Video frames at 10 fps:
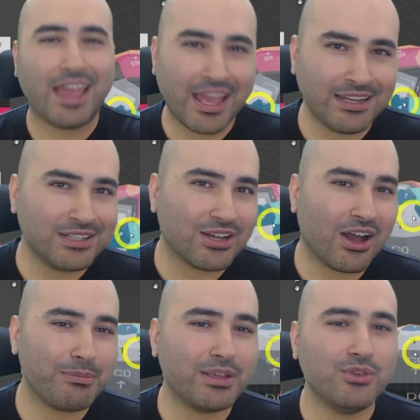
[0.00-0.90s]
any
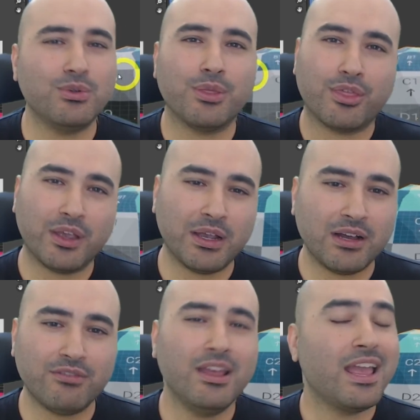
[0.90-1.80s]
topic you can think
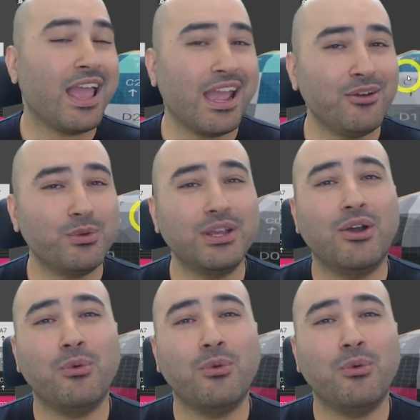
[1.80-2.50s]
of, and we go